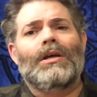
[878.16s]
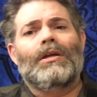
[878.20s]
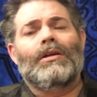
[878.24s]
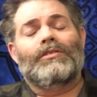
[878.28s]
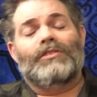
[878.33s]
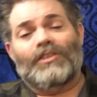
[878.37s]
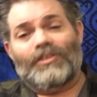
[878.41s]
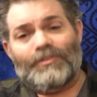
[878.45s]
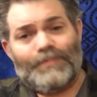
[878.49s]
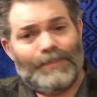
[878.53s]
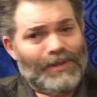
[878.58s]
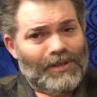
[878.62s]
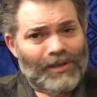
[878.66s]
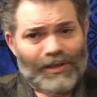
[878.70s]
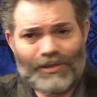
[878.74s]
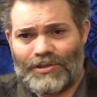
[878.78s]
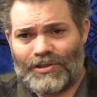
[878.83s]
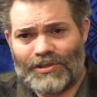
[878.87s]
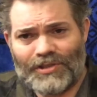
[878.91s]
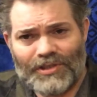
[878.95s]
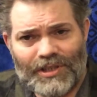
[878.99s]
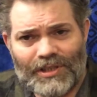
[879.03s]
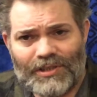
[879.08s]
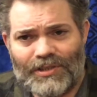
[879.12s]
just because
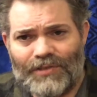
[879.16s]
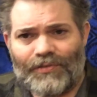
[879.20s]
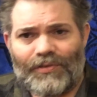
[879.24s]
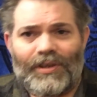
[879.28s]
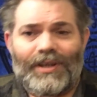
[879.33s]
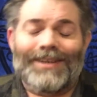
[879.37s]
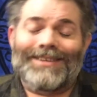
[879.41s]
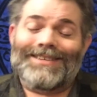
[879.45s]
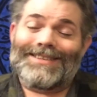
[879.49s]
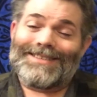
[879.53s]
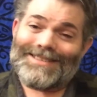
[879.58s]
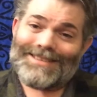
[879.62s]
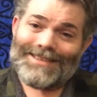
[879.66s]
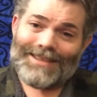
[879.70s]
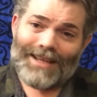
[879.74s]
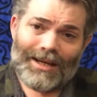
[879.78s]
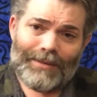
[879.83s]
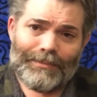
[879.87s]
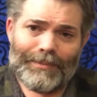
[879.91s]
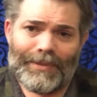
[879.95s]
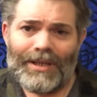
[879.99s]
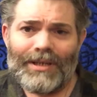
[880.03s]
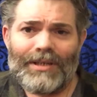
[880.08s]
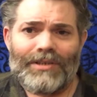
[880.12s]
you're schizophrenic does
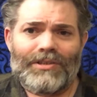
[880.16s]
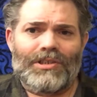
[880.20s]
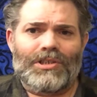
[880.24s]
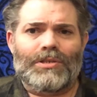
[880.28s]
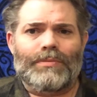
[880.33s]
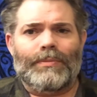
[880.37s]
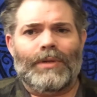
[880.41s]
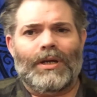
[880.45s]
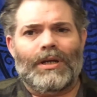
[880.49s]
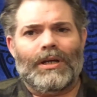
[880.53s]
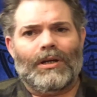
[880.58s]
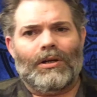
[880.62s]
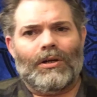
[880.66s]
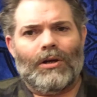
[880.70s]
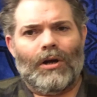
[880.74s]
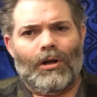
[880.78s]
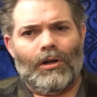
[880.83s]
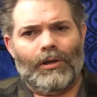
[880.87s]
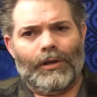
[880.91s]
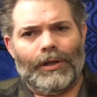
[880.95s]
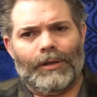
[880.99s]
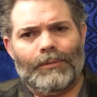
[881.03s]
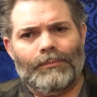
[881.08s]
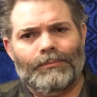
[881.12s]
not mean it's a shamanic
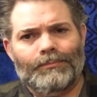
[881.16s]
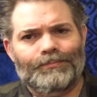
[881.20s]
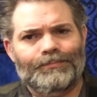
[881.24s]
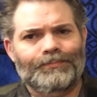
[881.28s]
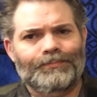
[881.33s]
calling.